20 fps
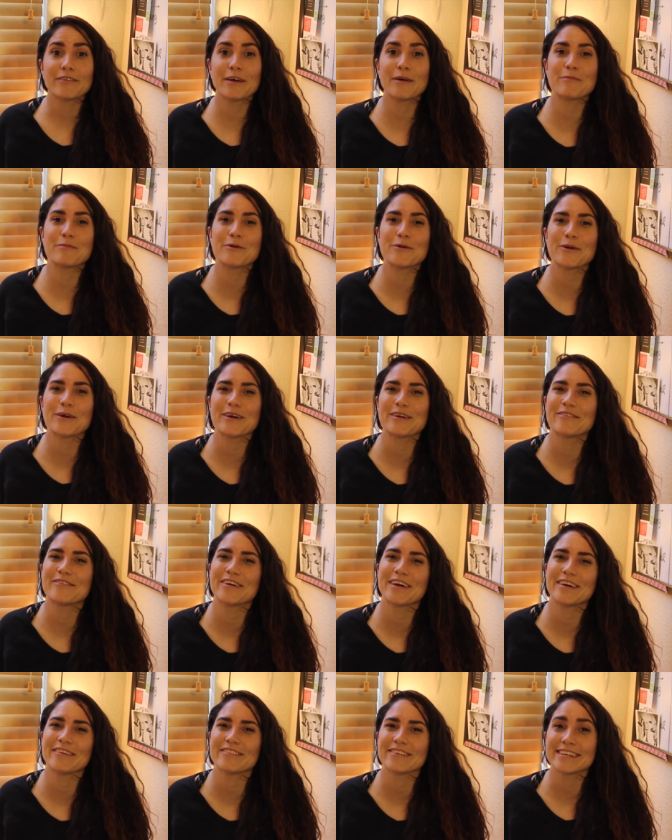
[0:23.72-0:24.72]
February
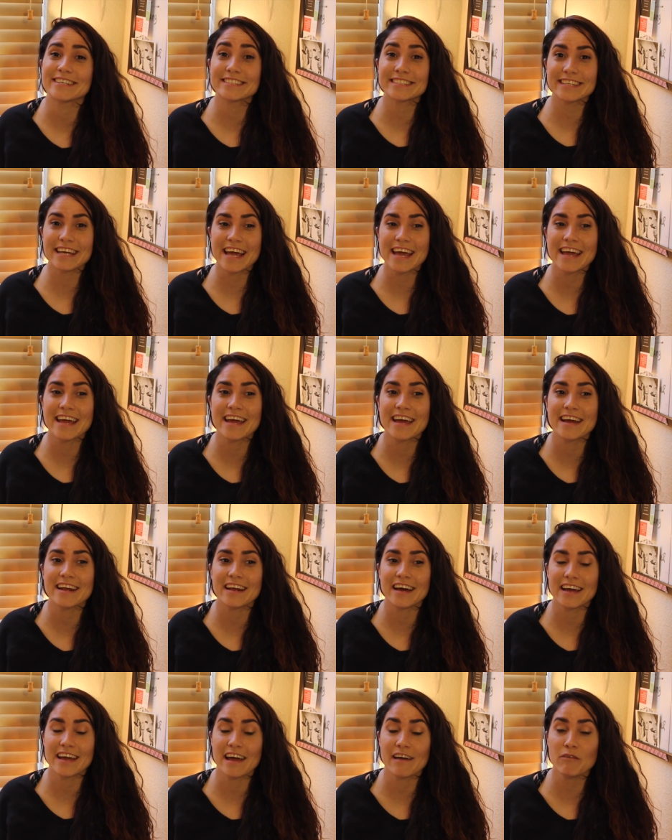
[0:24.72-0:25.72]
favorites,
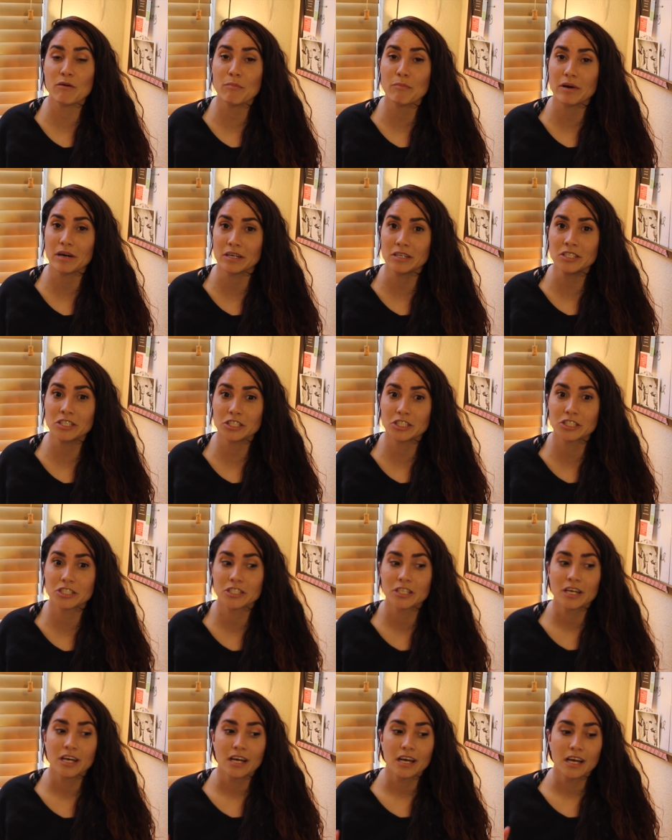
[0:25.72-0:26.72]
and I have a bunch.